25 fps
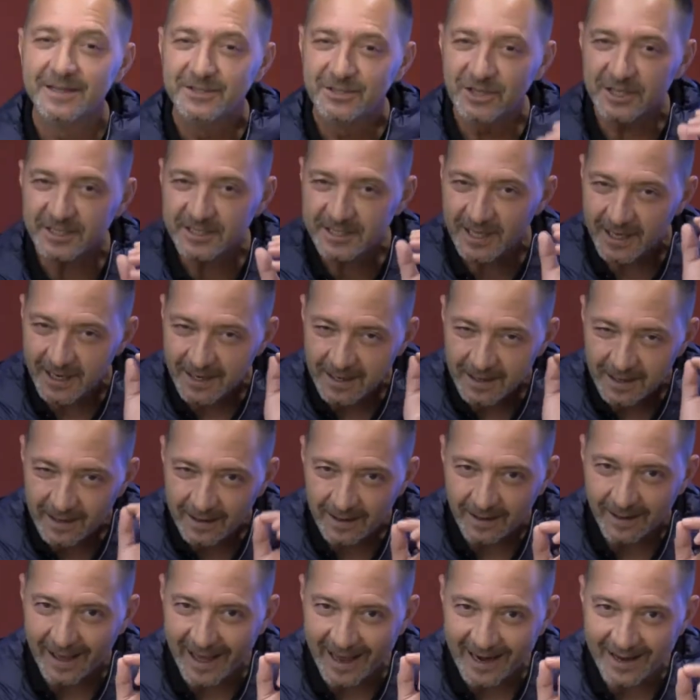Just a
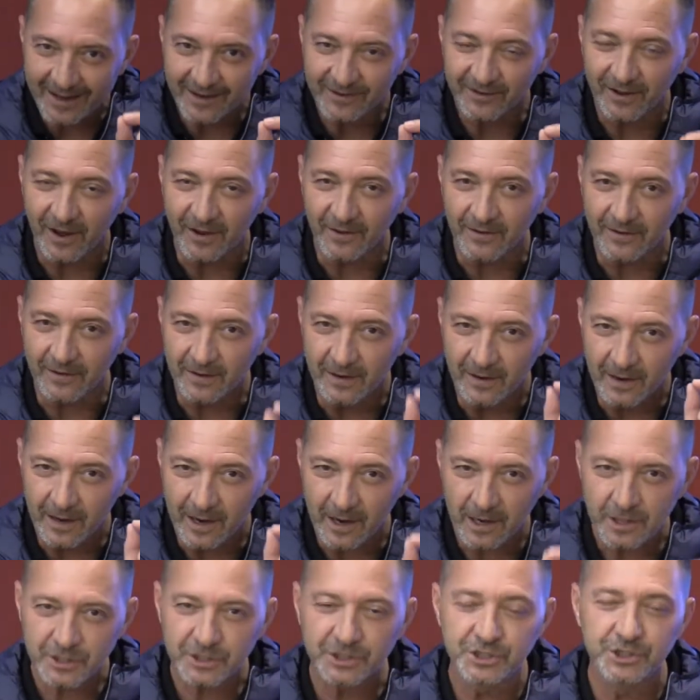little anecdote.
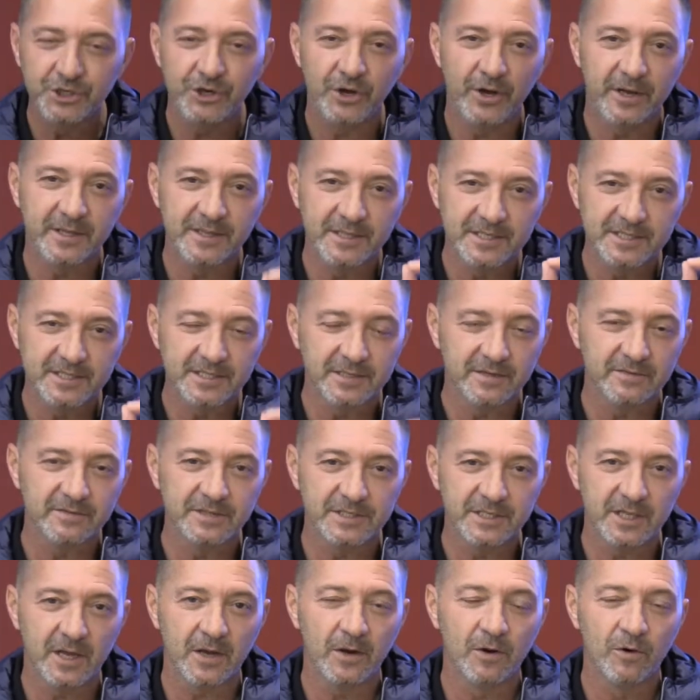Last year at the
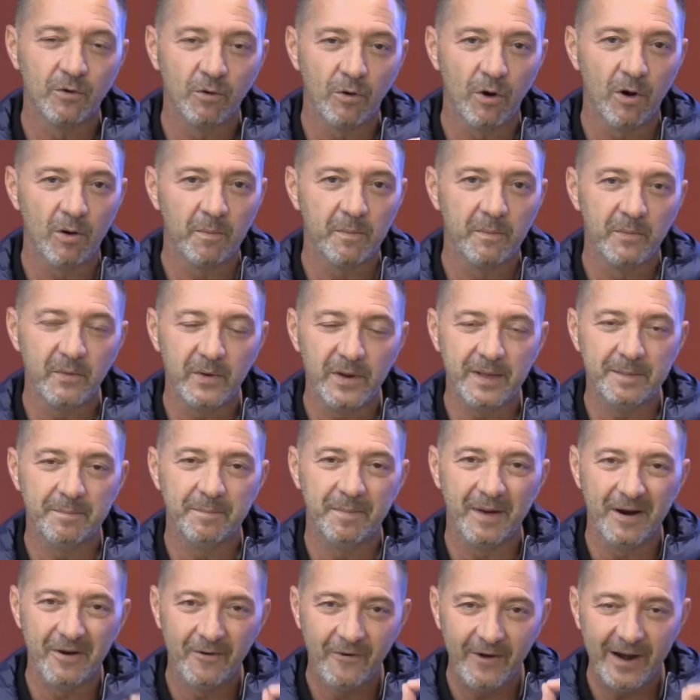Silverstone Grand Prix,
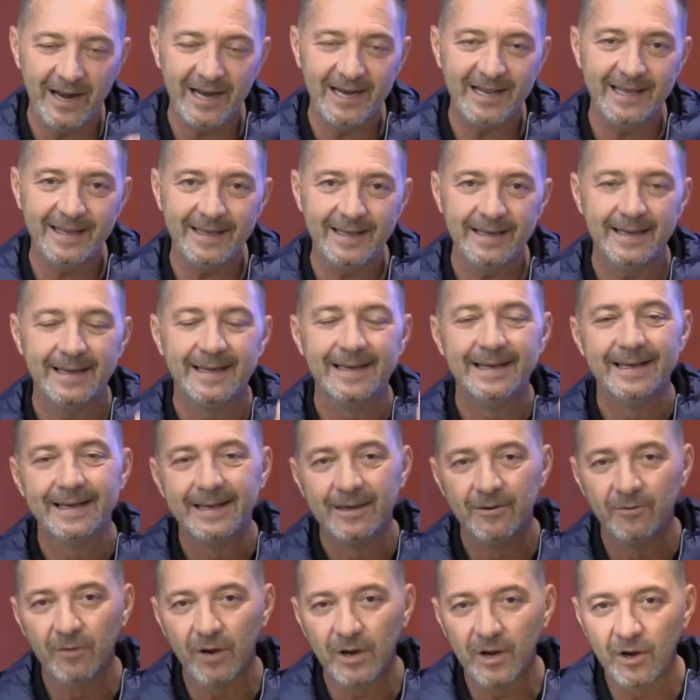Pirelli
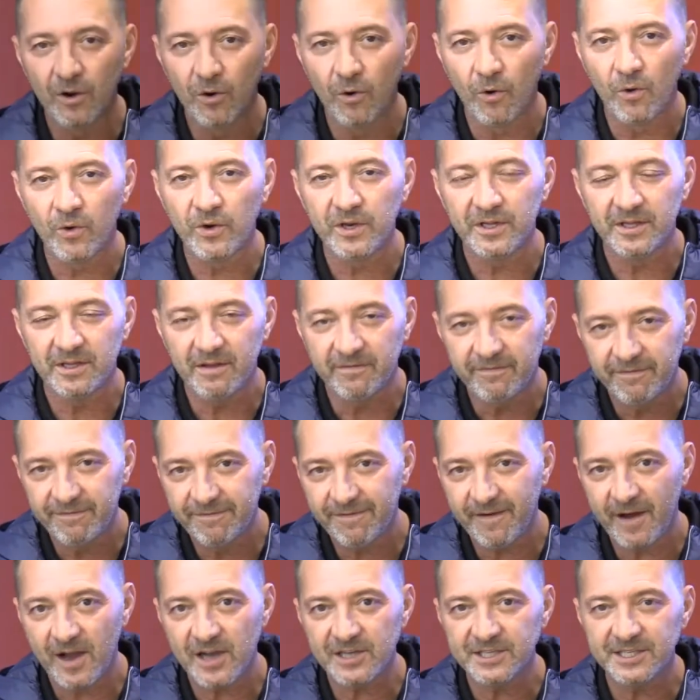recorded the
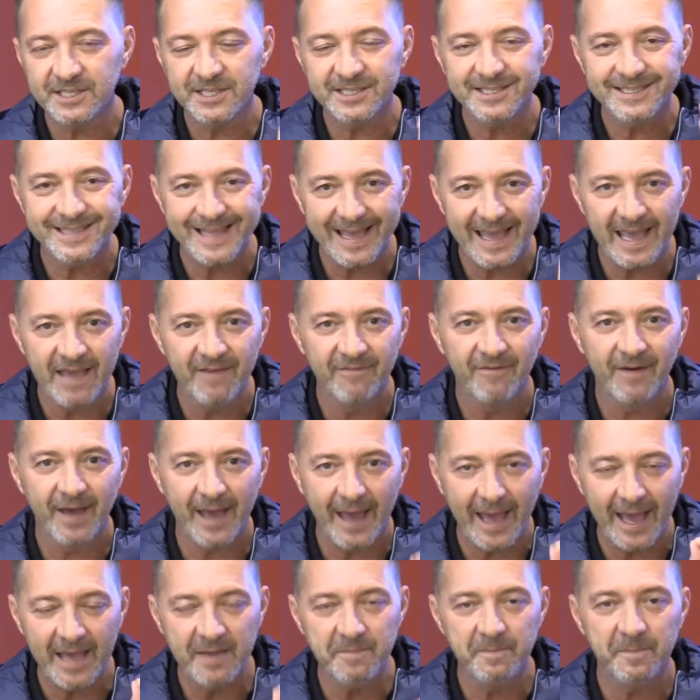fastest
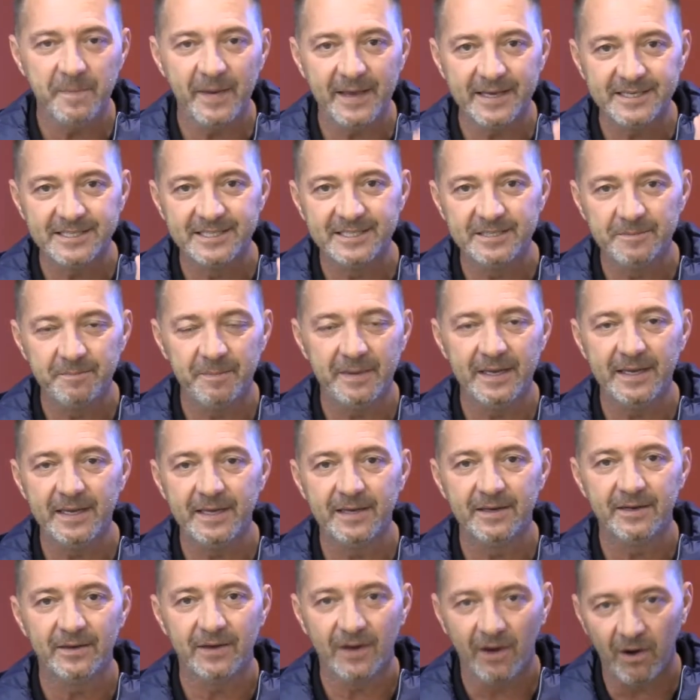ever apex
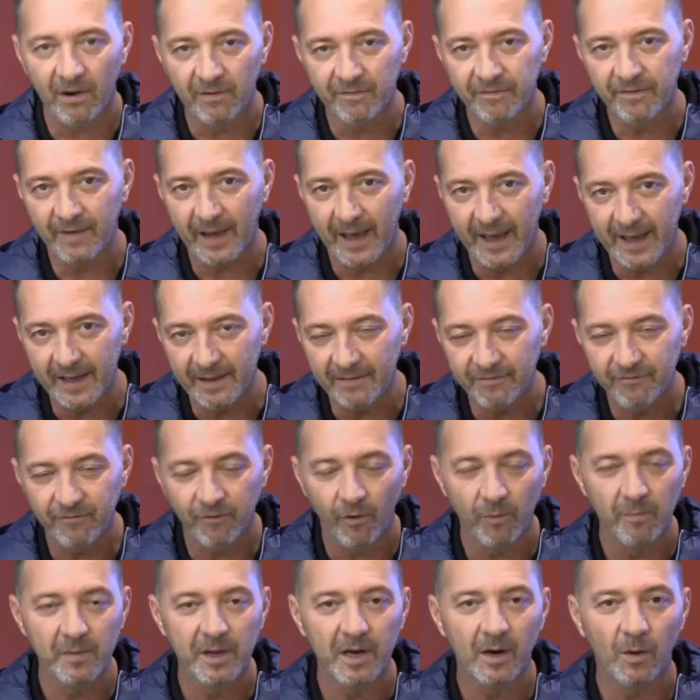speed of a
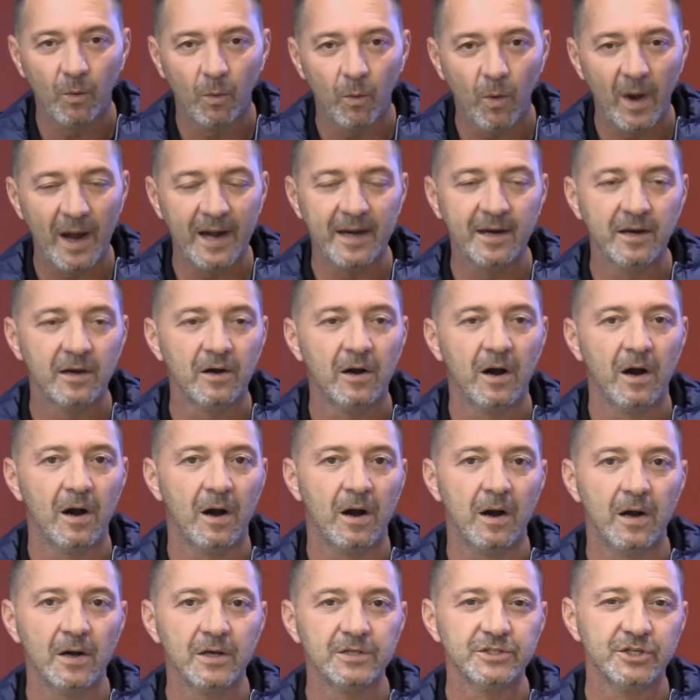Formula One
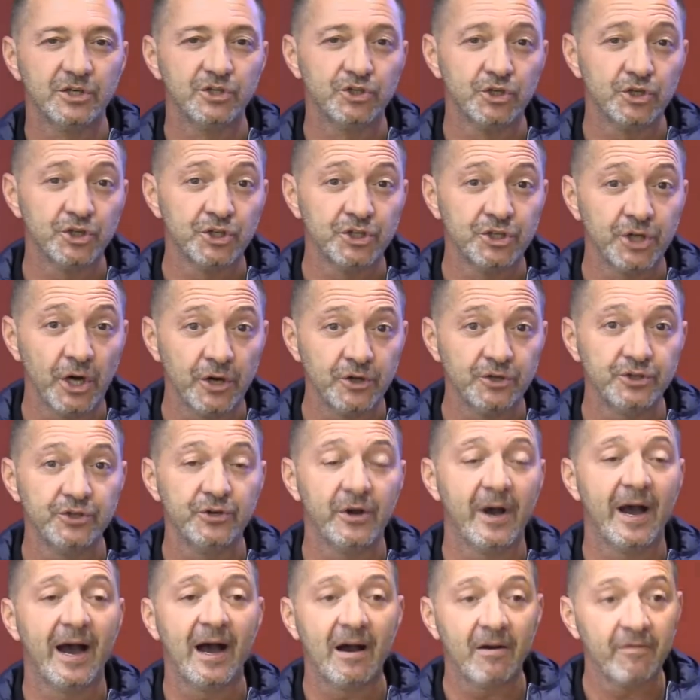car. So it just shows
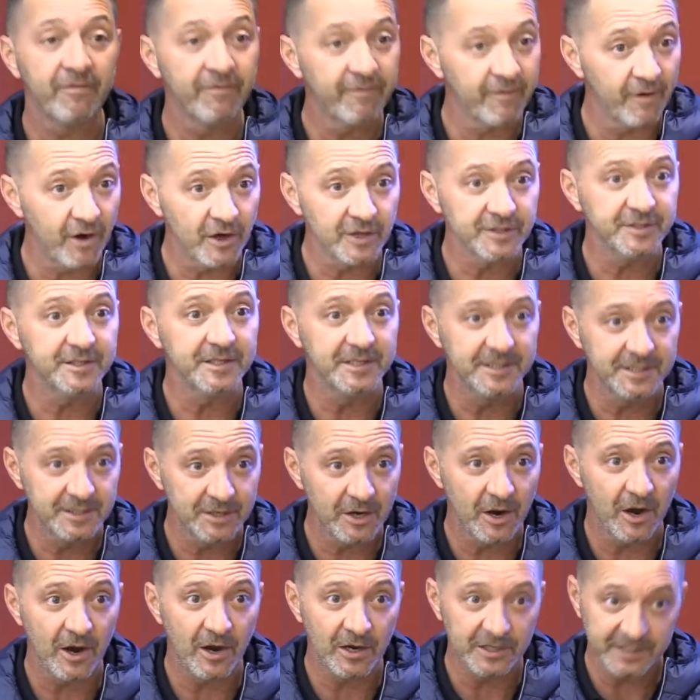you how fast these
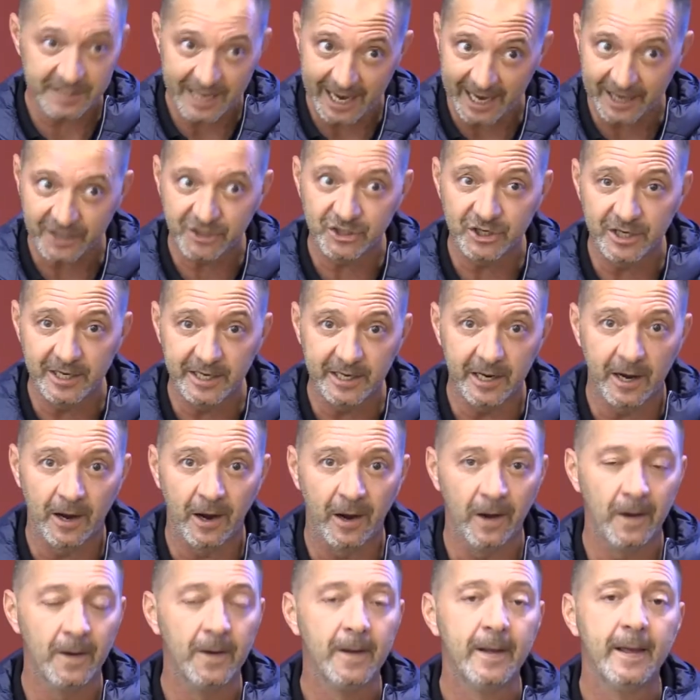cars actually
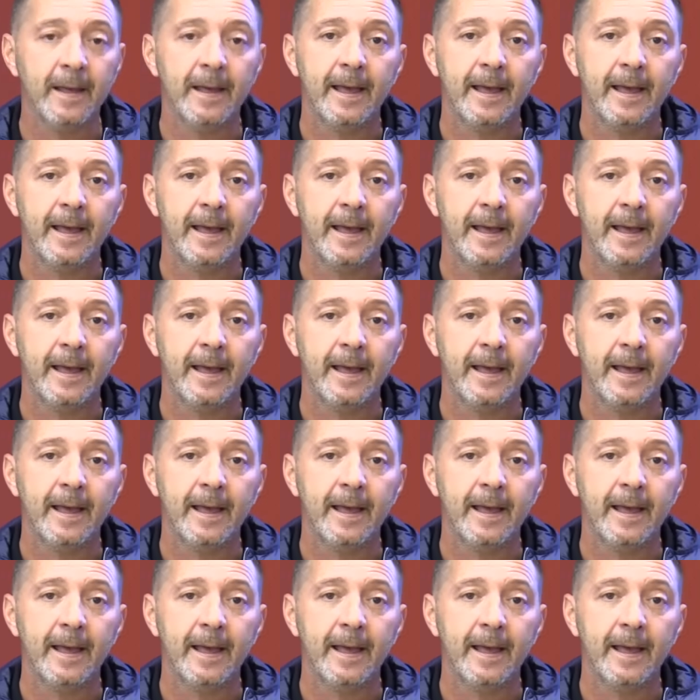are.